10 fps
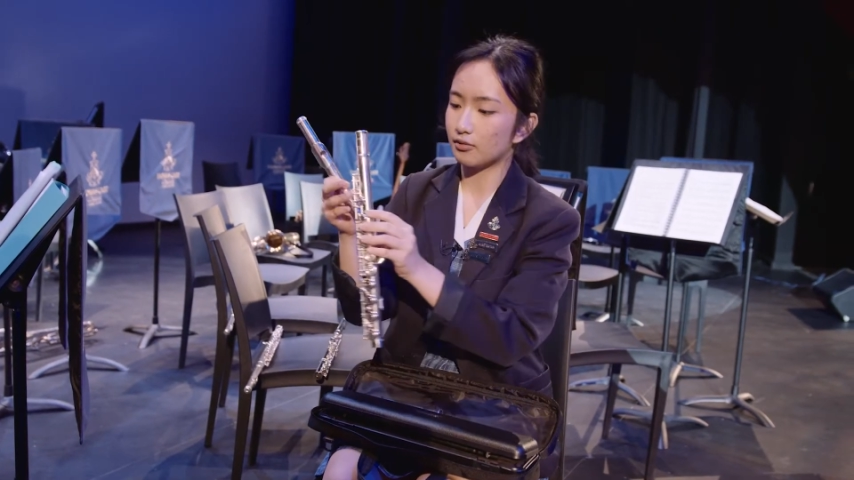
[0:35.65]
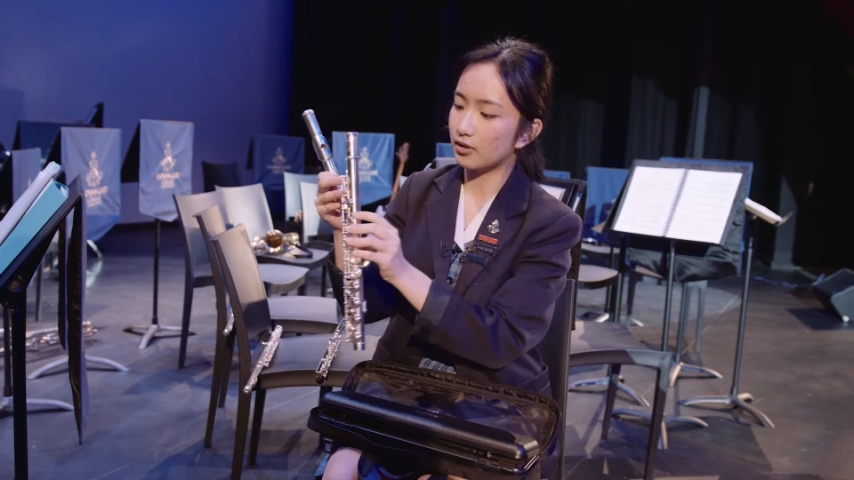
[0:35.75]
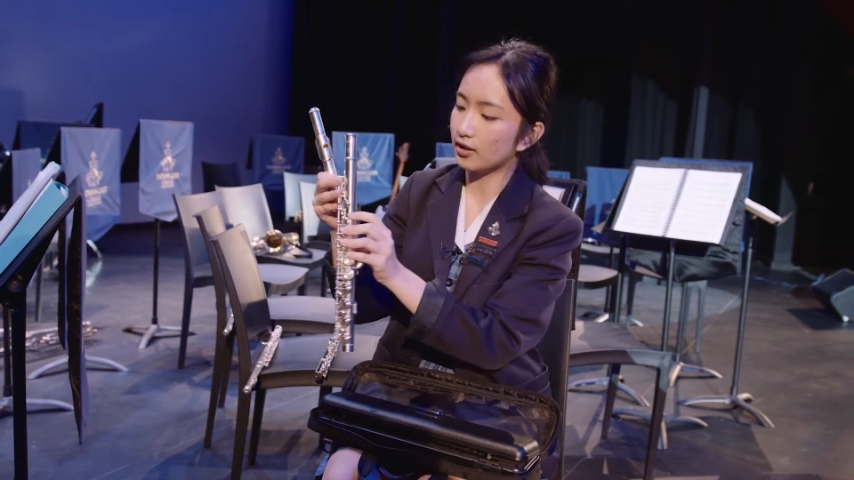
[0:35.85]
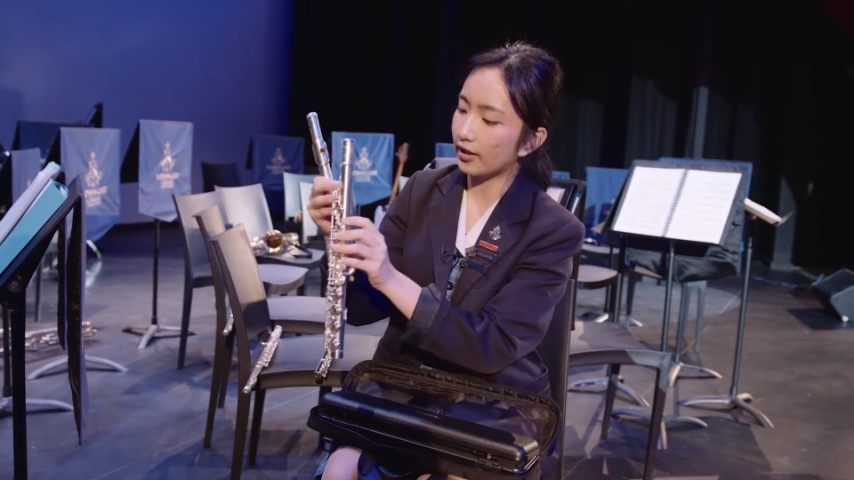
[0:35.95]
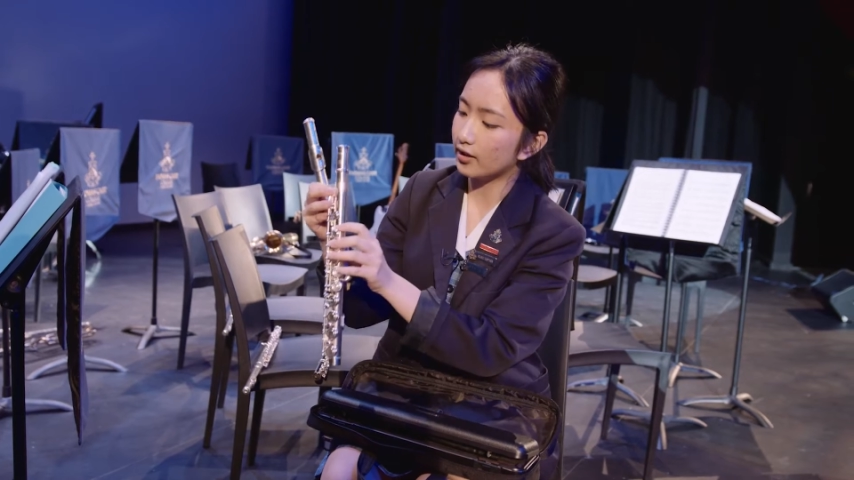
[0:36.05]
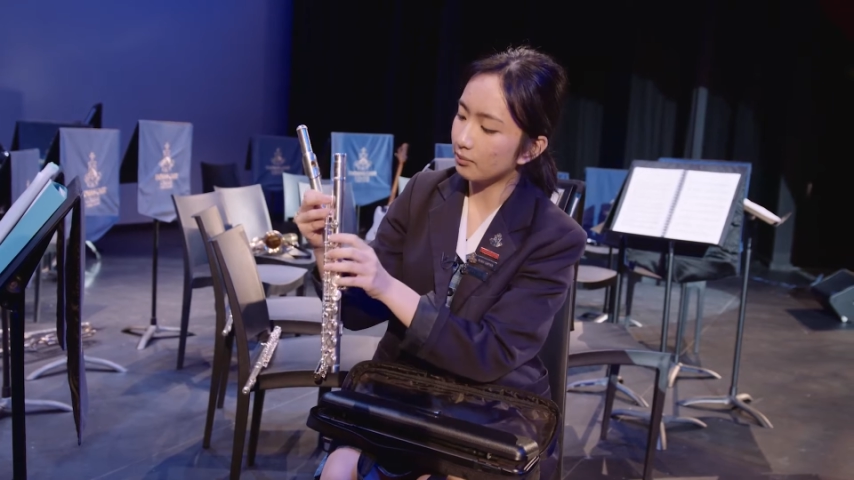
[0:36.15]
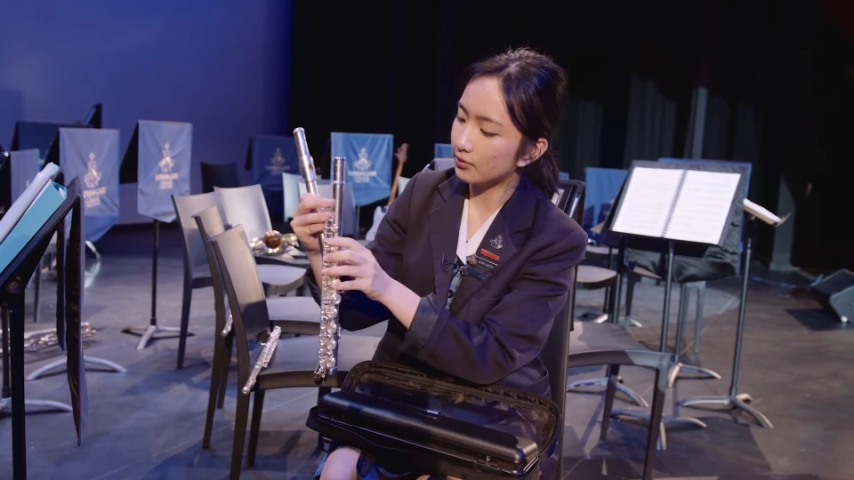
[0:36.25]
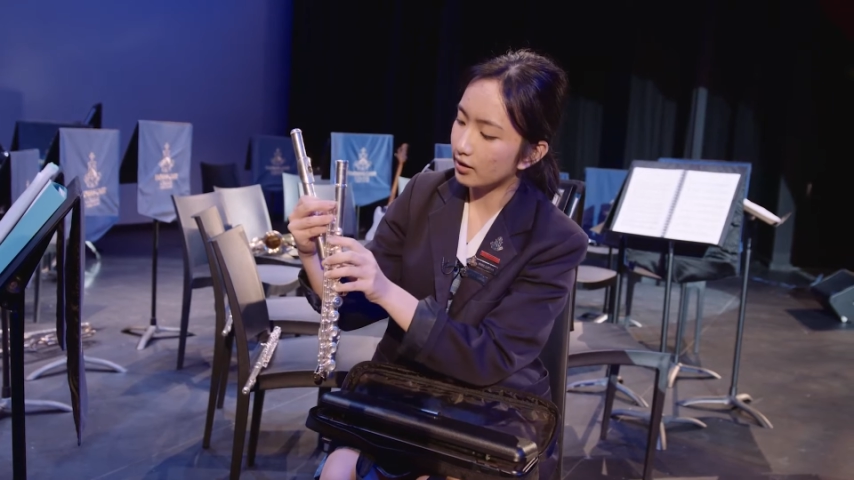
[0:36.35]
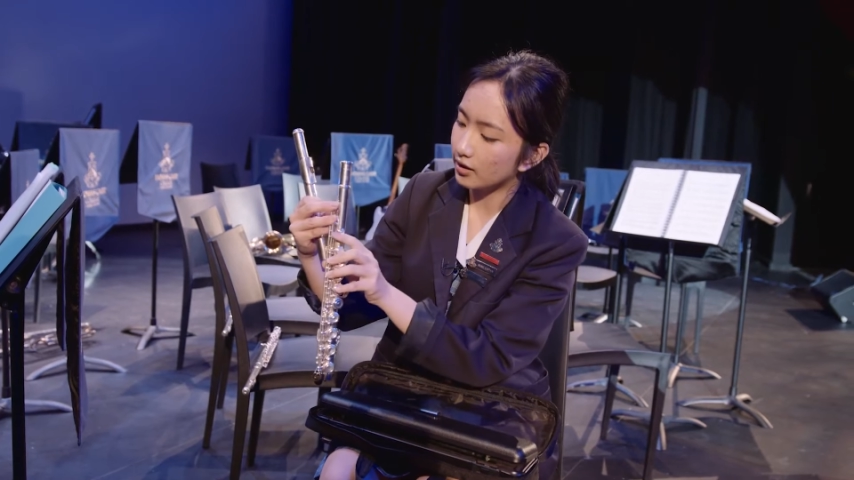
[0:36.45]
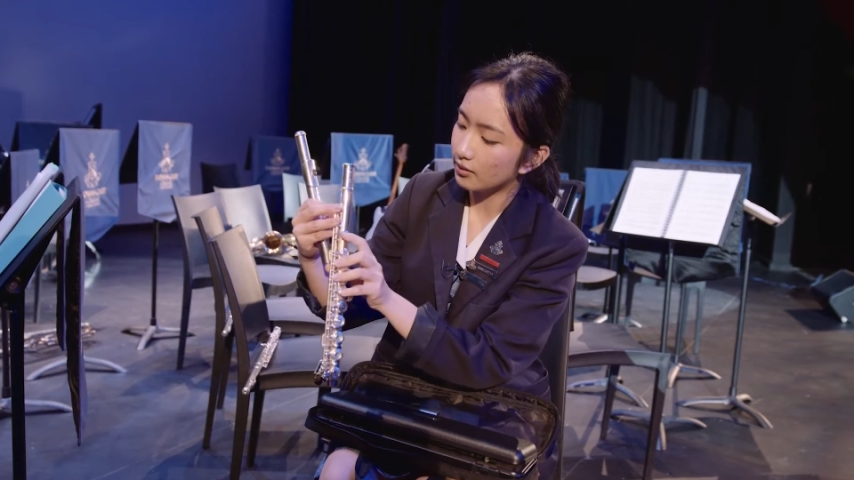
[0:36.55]
we line up
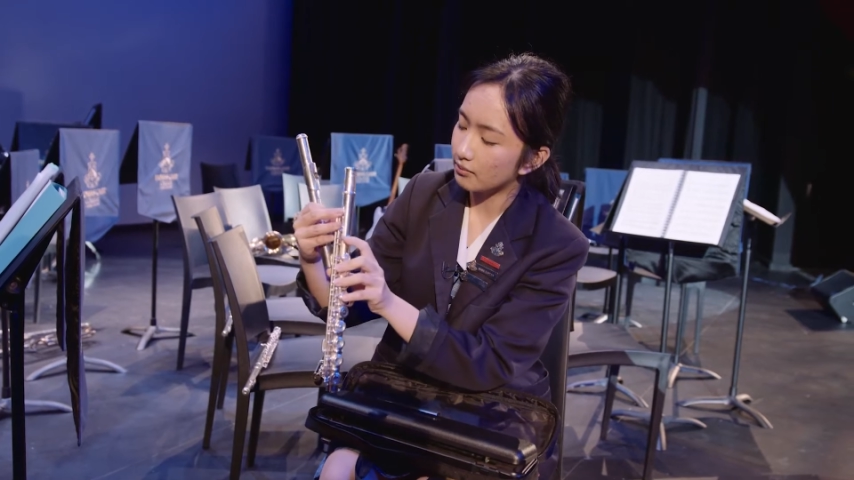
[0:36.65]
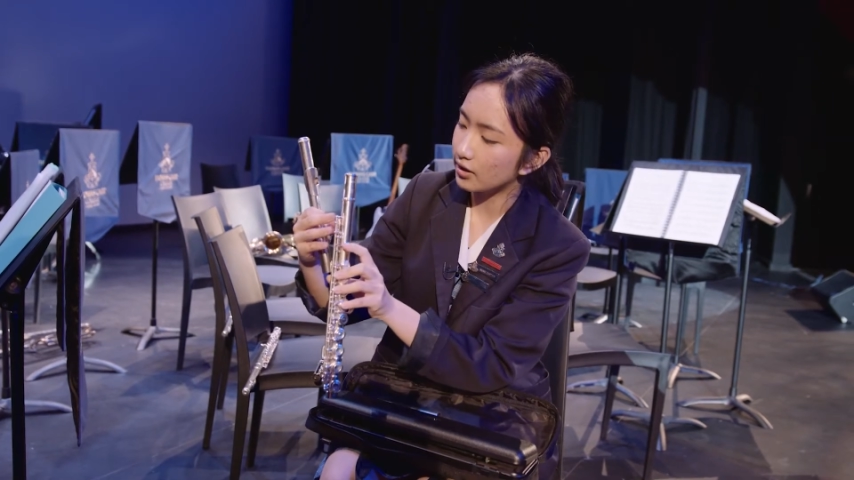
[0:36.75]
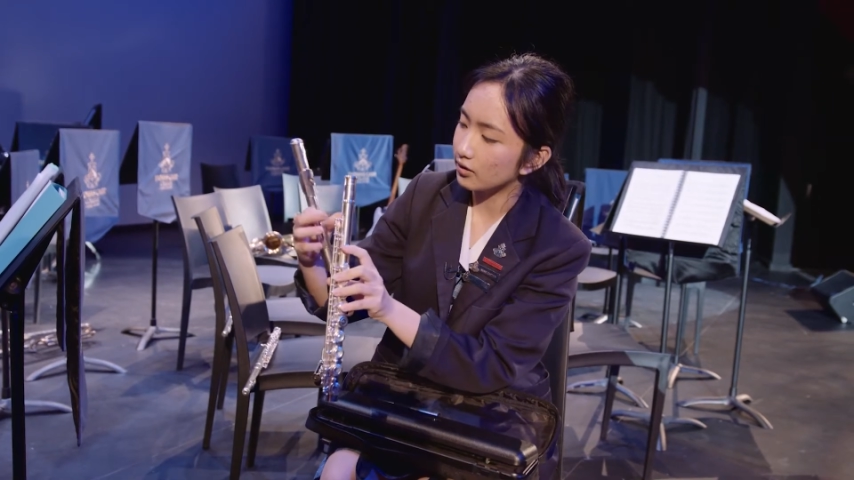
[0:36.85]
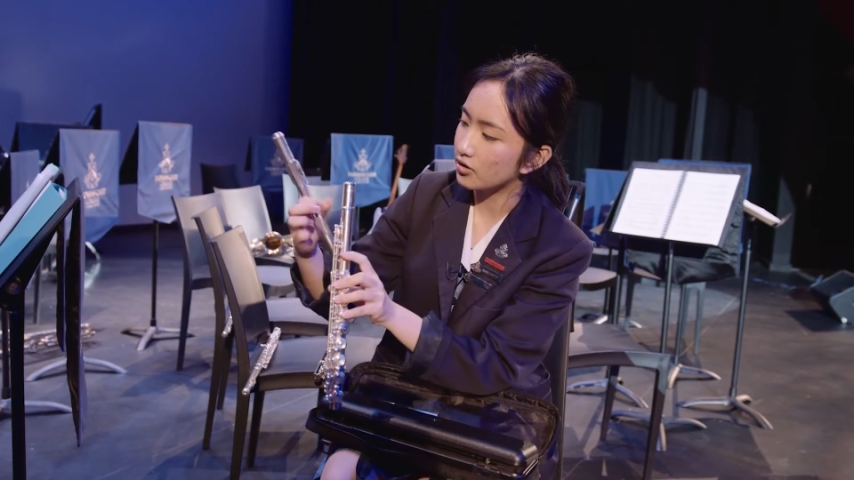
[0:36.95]
the middle